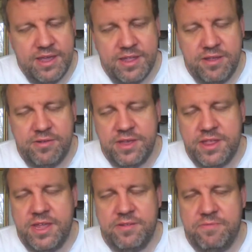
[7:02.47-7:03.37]
The only
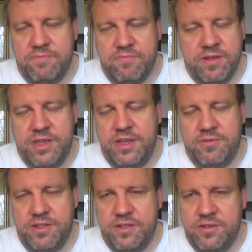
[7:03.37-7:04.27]
thing it's really
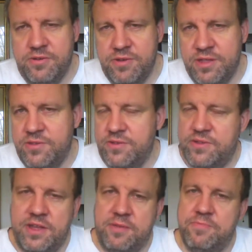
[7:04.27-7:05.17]
going to do is just
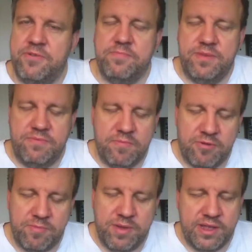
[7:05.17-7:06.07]
help Trump even
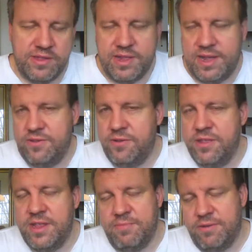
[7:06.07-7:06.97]
more, because that's all
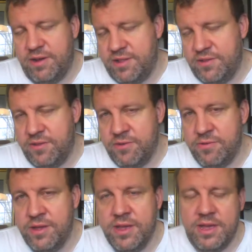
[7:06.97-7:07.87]
the Democrats
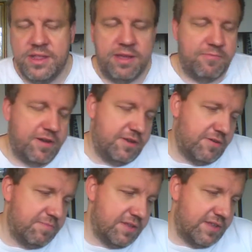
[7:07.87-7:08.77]
do. They want
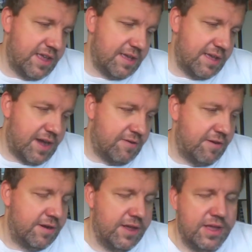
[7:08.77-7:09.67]
Trump to stay in
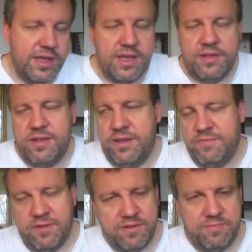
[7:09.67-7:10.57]
power.
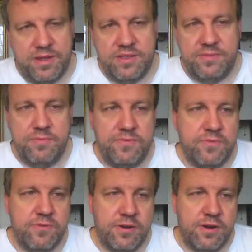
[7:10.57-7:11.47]
I've talked about this
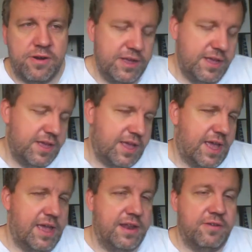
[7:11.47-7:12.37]
before,
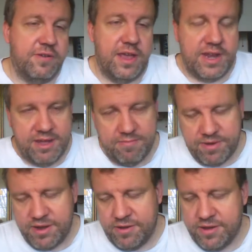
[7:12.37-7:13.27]
and okay, now I'm
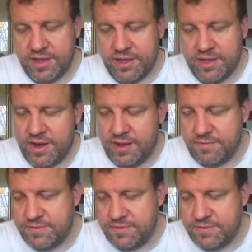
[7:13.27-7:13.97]
done talking about it.